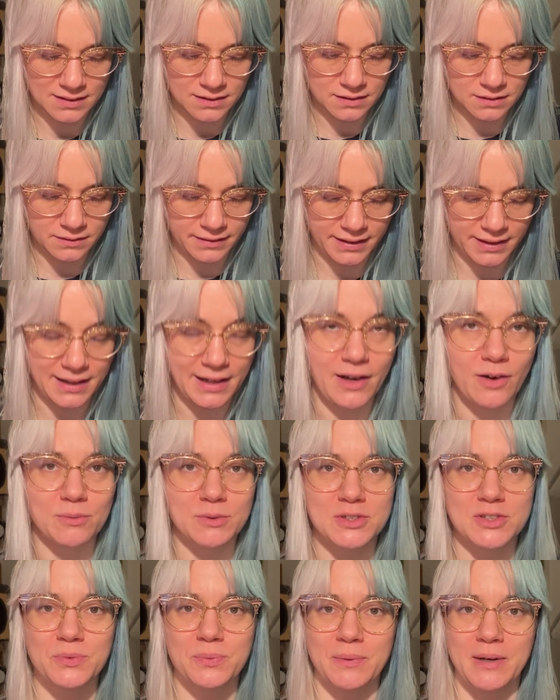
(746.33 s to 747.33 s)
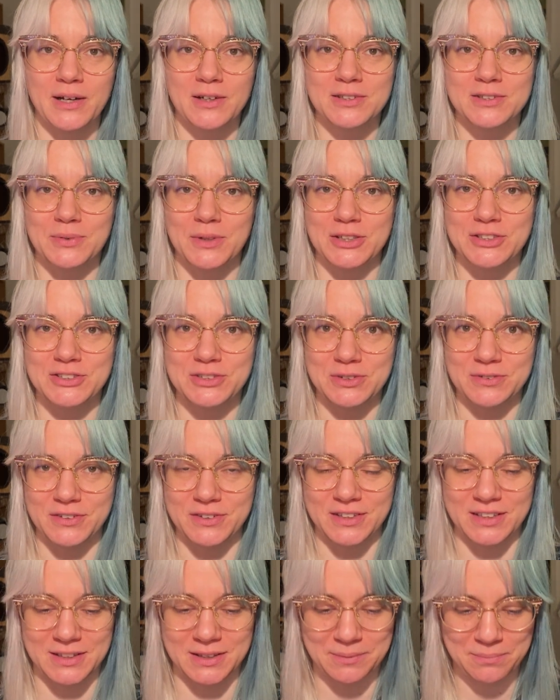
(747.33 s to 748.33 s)
Okay, I almost swatched over
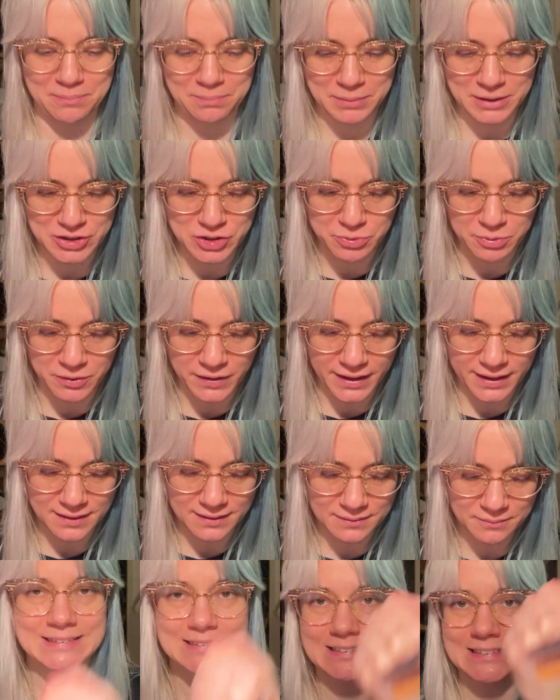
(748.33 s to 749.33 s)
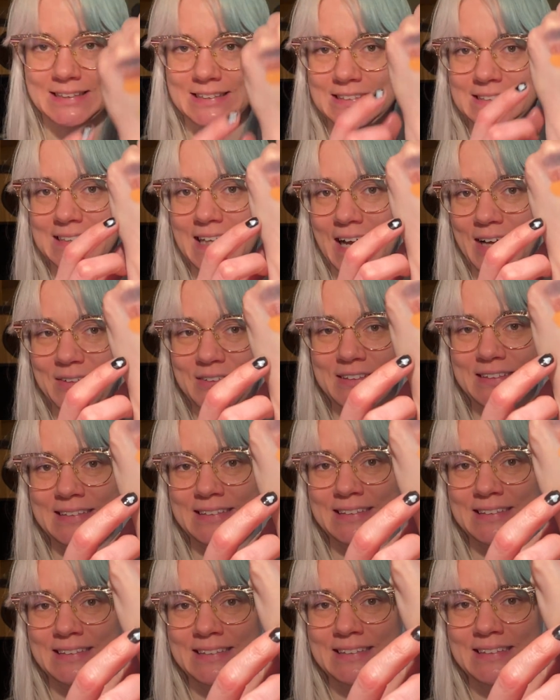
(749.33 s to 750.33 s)
the peach meringue. So it's that one.
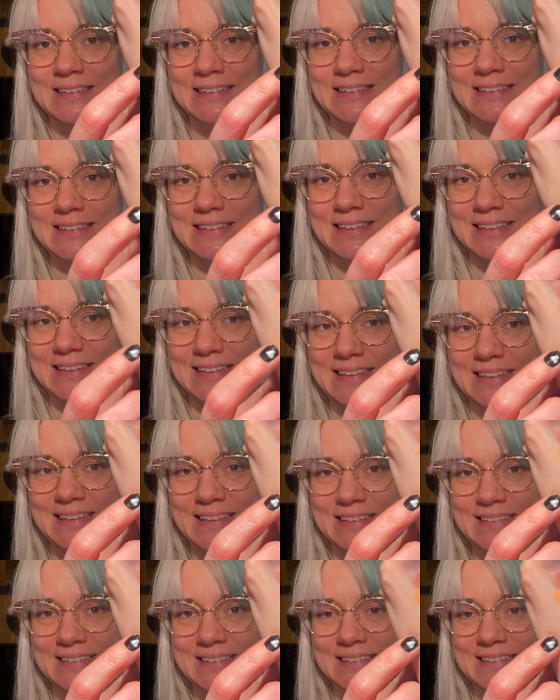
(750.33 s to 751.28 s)
Look at that.